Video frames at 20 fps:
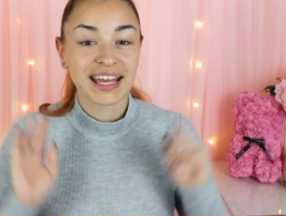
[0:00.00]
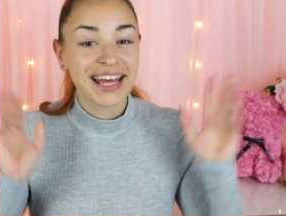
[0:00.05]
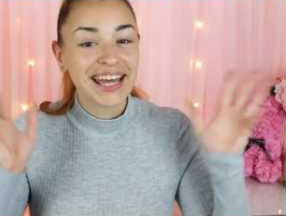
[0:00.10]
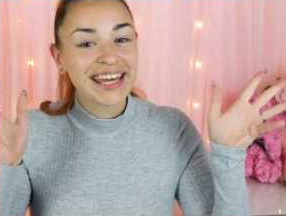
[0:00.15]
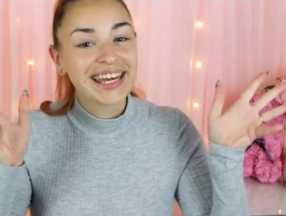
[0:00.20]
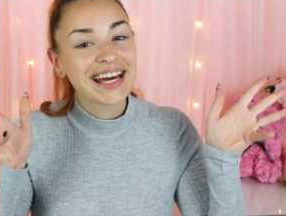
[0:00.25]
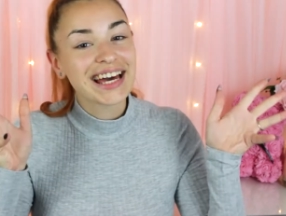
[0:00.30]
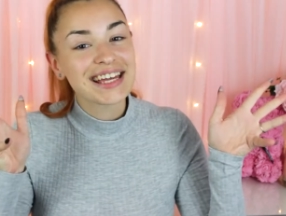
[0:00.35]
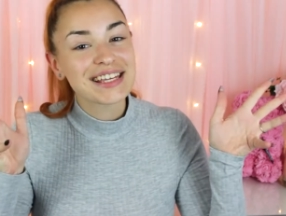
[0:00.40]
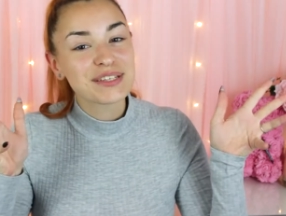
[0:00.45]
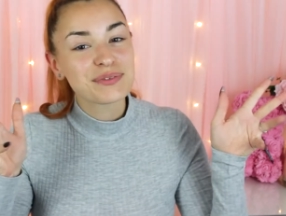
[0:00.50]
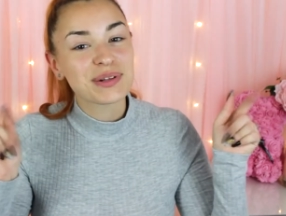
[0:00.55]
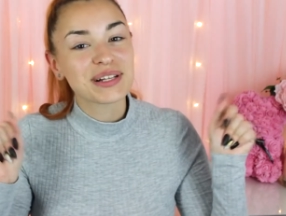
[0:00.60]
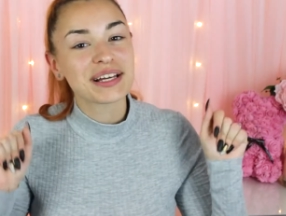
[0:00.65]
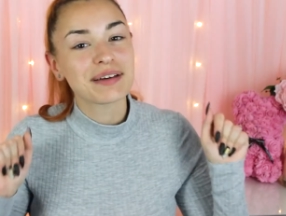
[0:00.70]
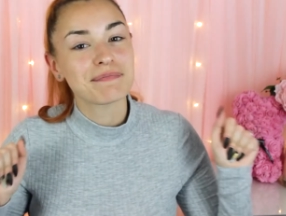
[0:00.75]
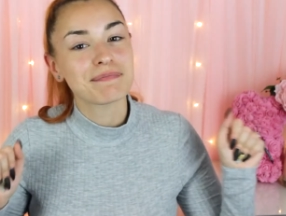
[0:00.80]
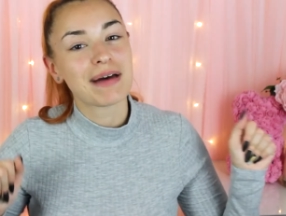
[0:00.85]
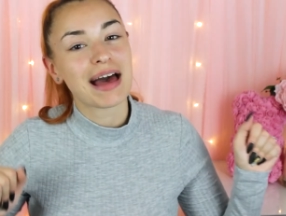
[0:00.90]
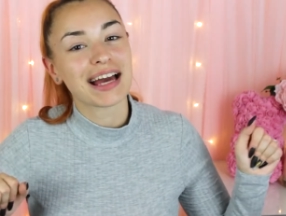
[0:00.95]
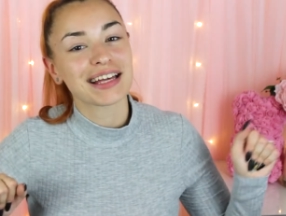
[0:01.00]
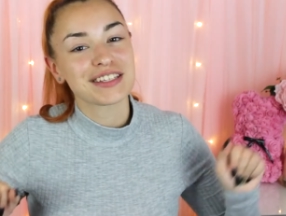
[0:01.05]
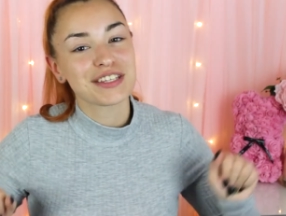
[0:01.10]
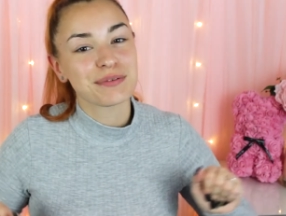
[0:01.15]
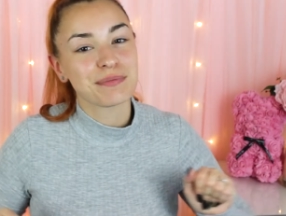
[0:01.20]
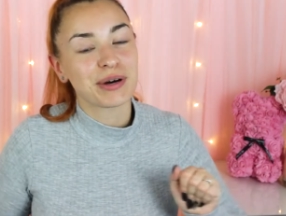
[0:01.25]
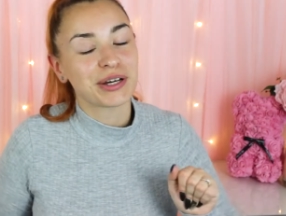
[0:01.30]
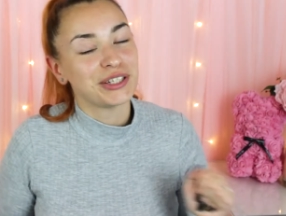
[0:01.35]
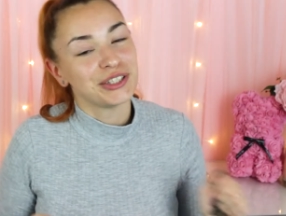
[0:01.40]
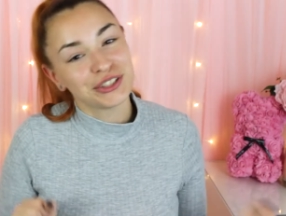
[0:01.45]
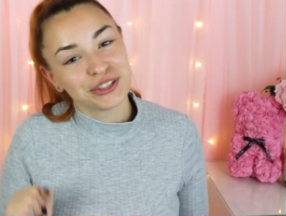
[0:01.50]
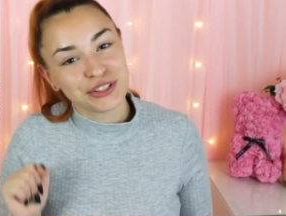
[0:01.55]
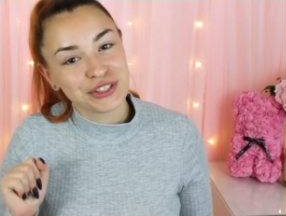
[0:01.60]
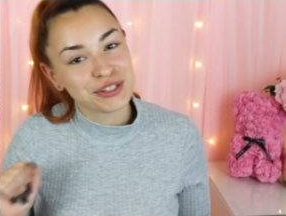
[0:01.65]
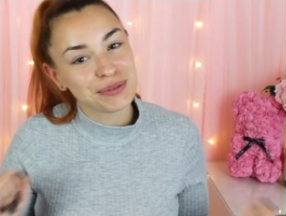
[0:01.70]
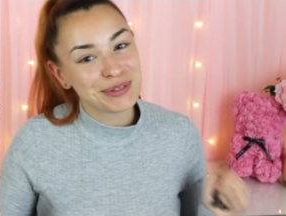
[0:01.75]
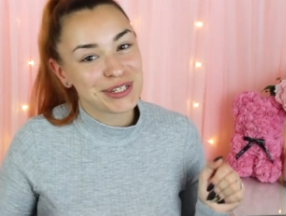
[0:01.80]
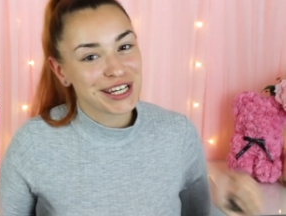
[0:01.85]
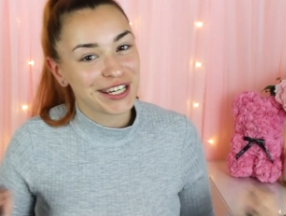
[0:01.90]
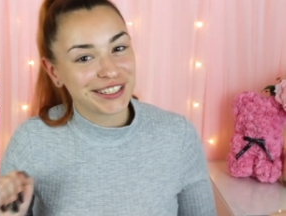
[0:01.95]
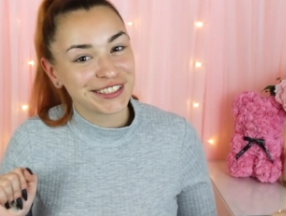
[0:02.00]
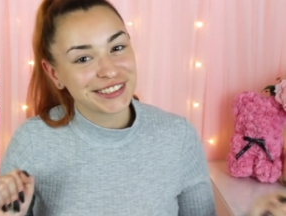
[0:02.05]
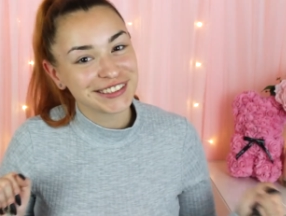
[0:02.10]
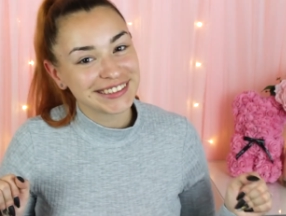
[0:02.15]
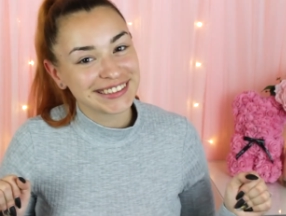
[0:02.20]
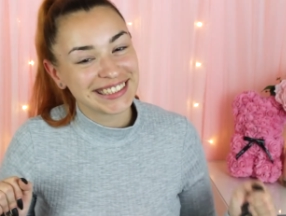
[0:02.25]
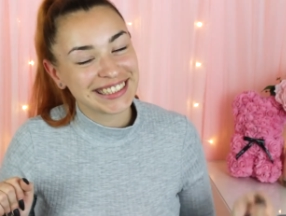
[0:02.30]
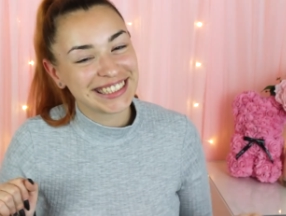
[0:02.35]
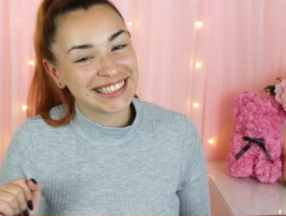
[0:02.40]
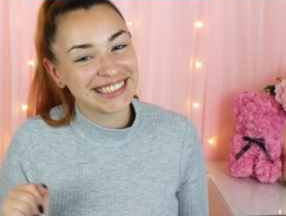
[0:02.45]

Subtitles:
Hey guys, welcome back to my YouTube channel.